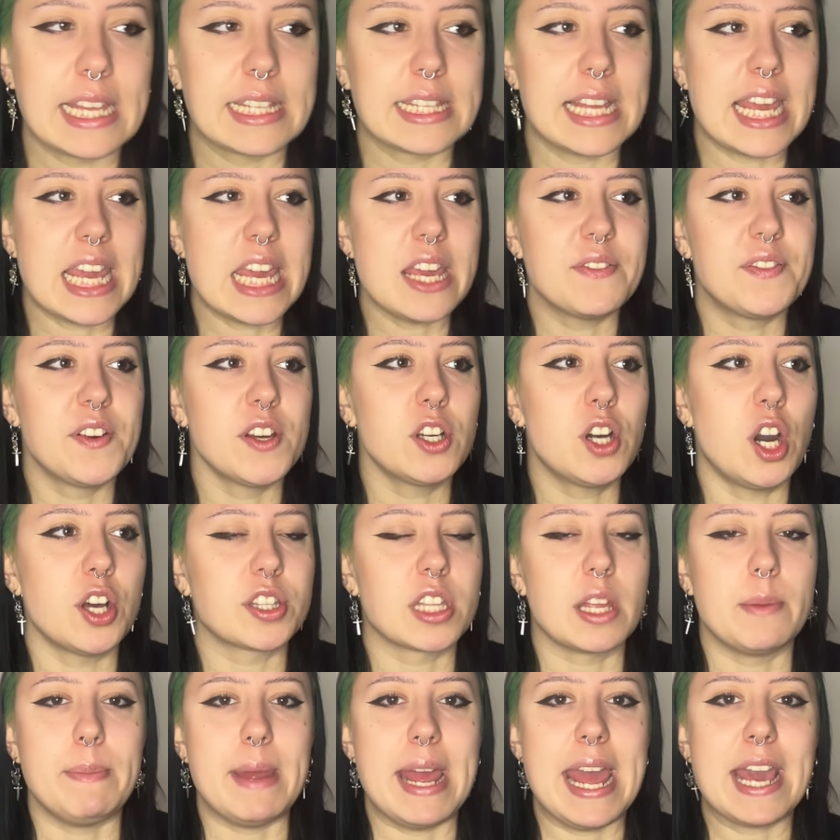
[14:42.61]
they even got
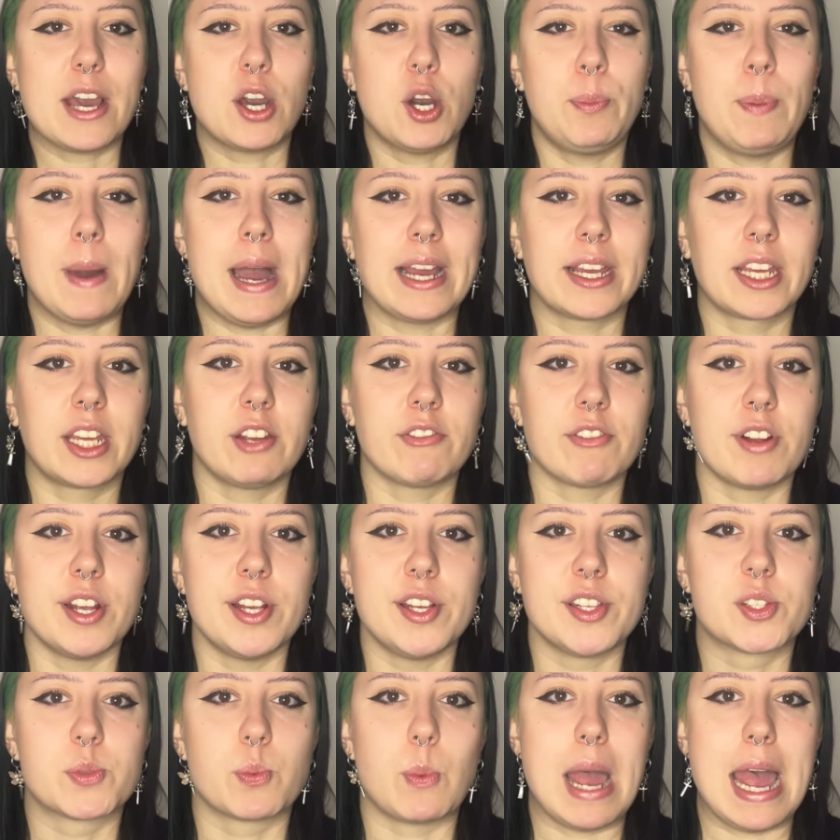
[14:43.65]
the makeup accurate
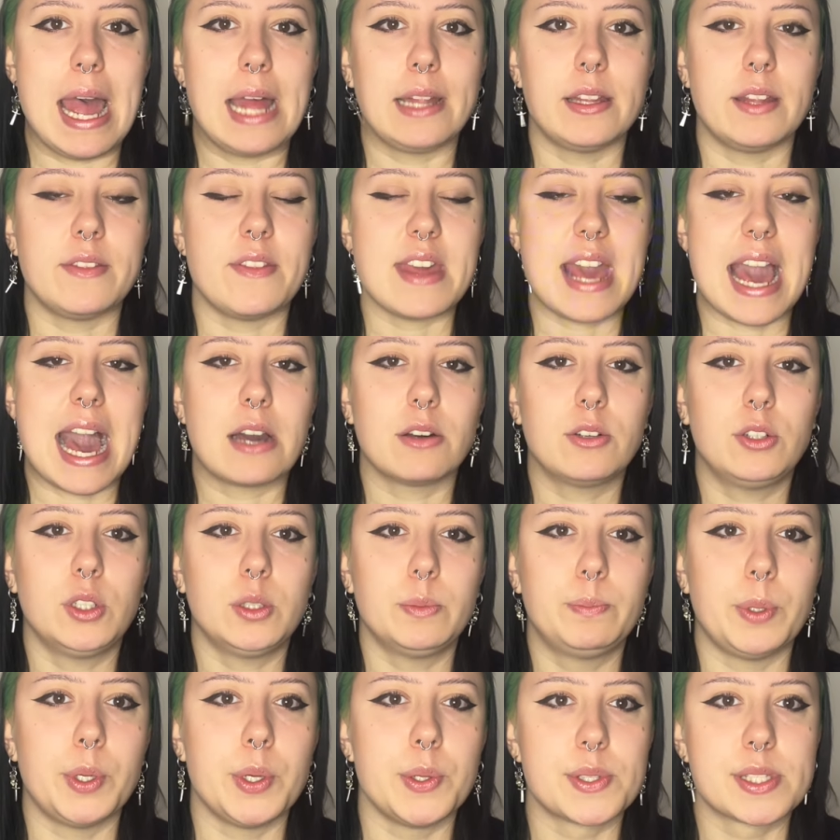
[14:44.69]
as well and the ankle
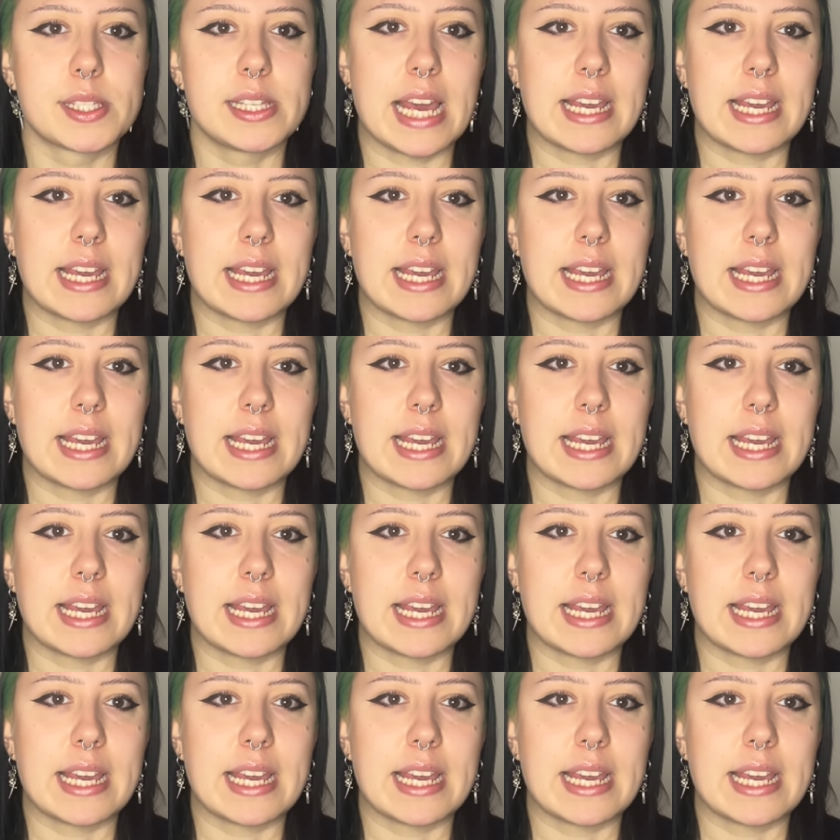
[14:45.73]
boots.